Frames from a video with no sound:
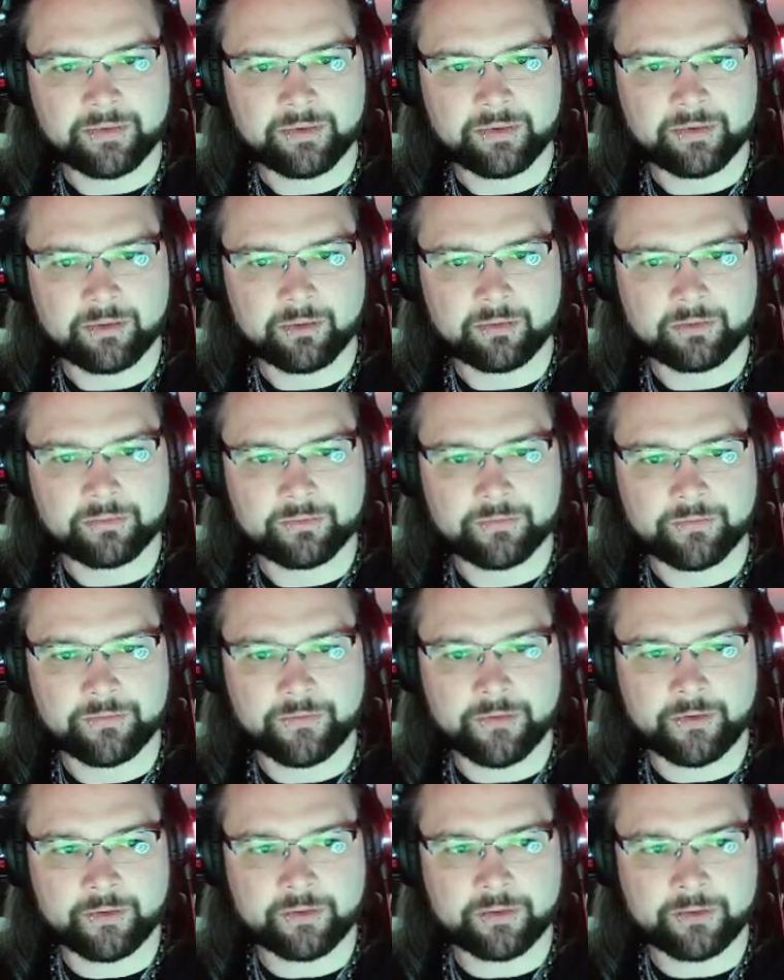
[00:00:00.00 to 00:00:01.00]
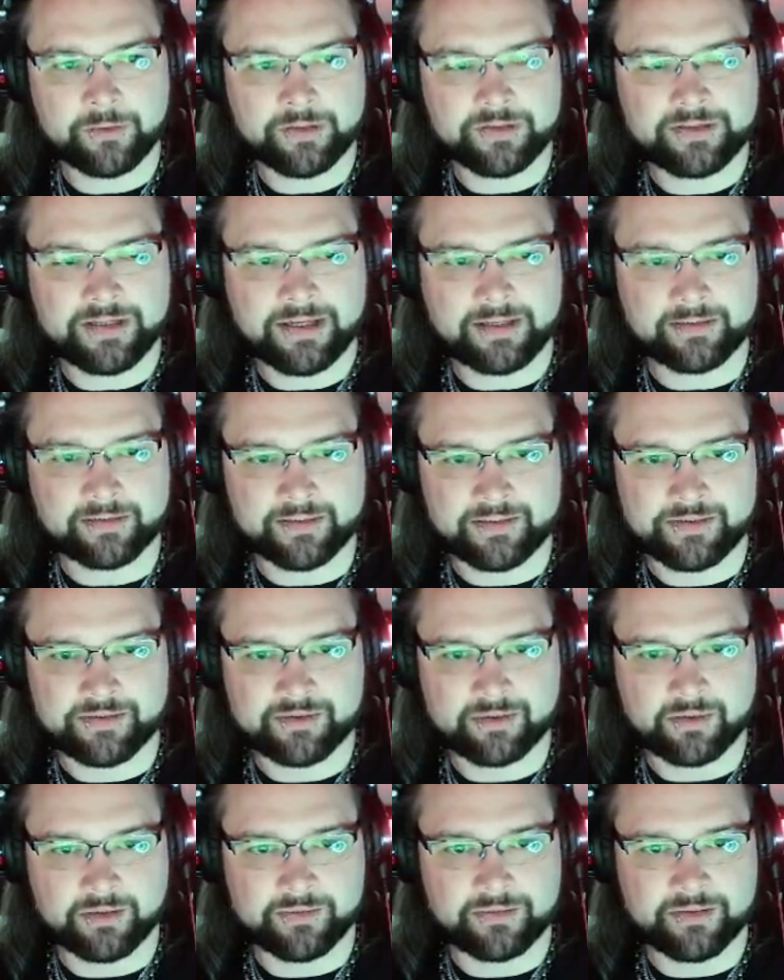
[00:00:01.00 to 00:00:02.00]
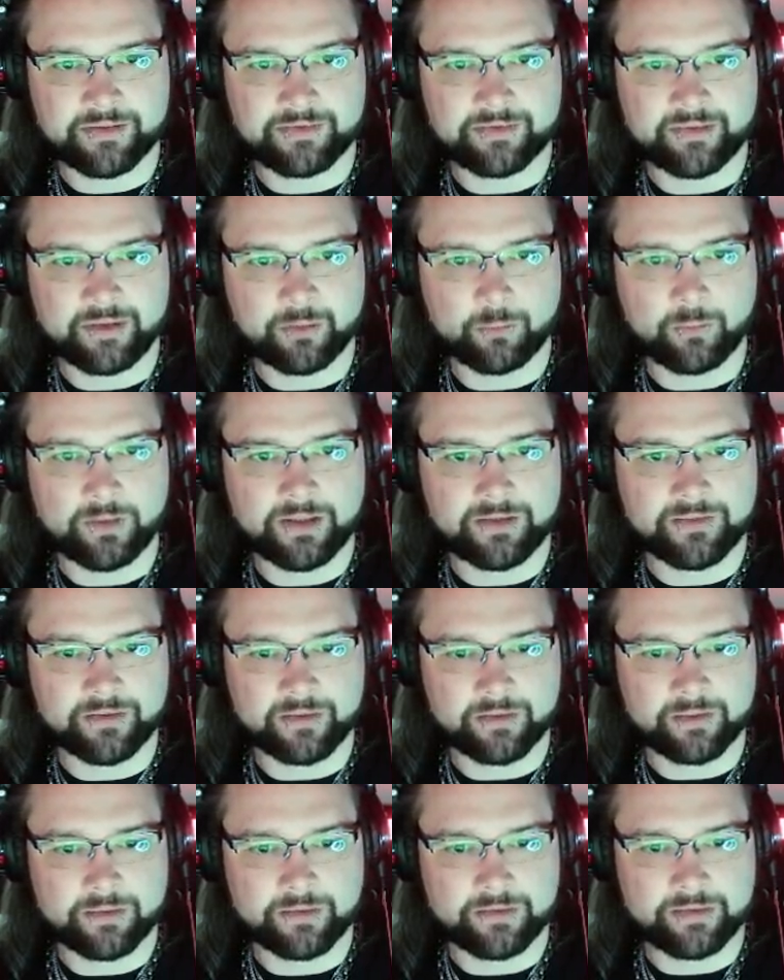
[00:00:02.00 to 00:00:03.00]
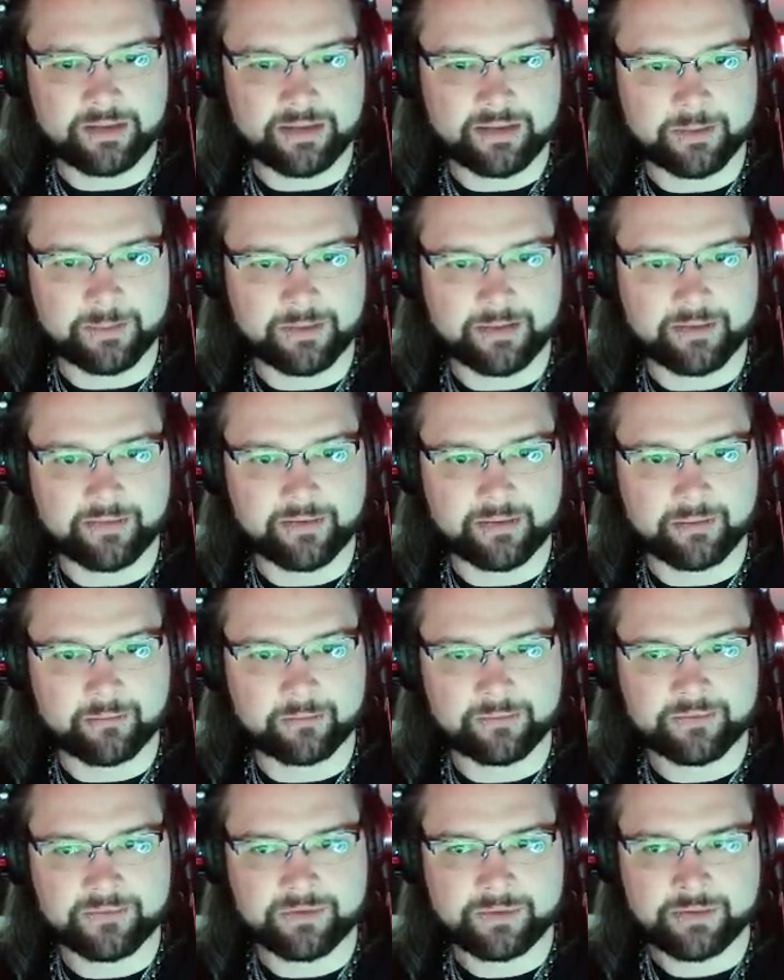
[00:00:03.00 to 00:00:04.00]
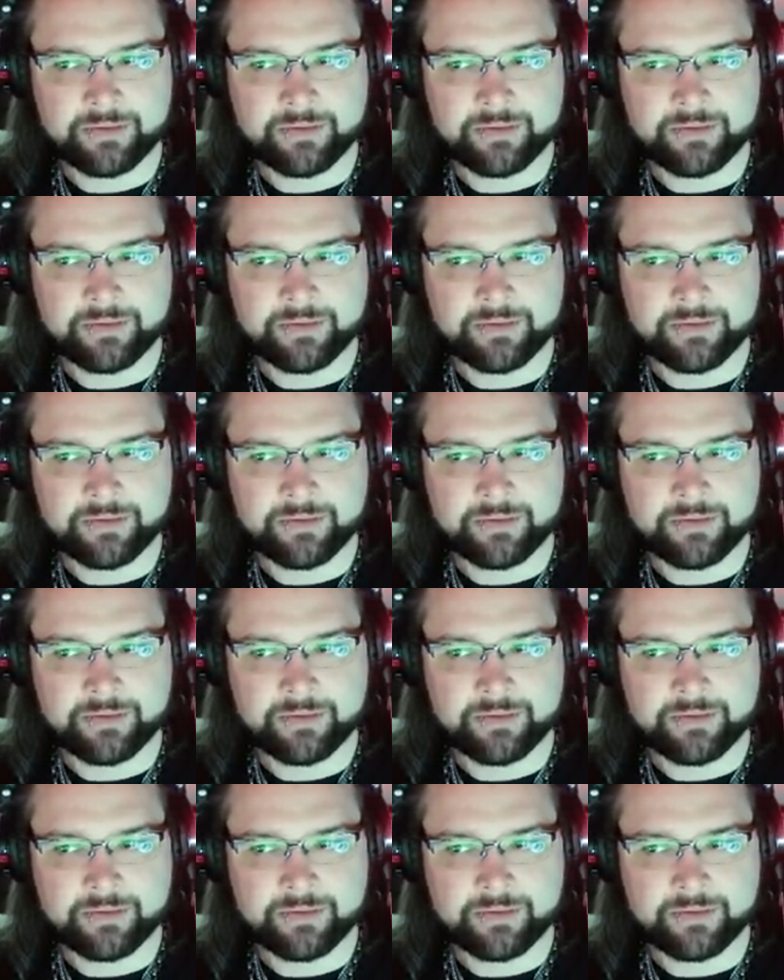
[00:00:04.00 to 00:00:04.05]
not... They're going to attack this side. There's no way they're going anywhere else.